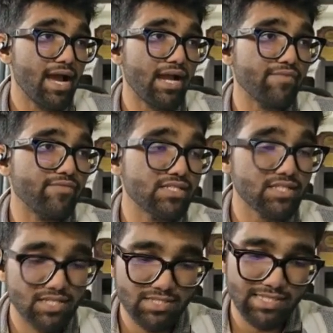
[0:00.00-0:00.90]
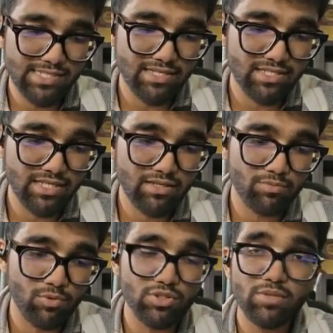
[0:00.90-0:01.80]
and we discussed cricentric,
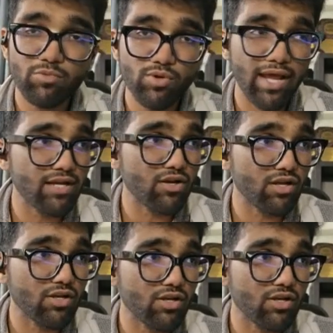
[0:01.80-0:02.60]
both immune and